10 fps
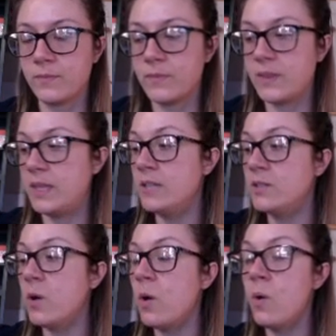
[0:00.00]

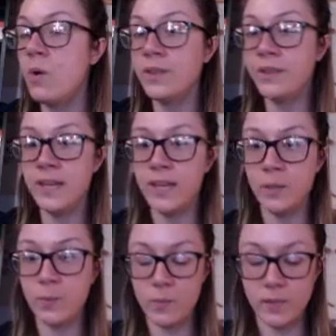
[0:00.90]
This whole
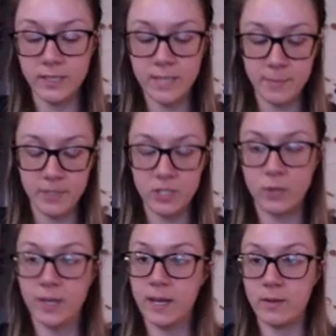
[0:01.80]
thing we want to type into
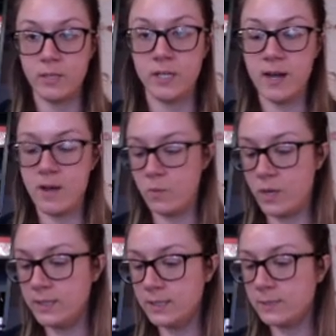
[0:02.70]
our calculator at
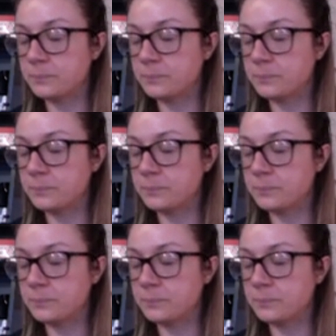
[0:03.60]
once.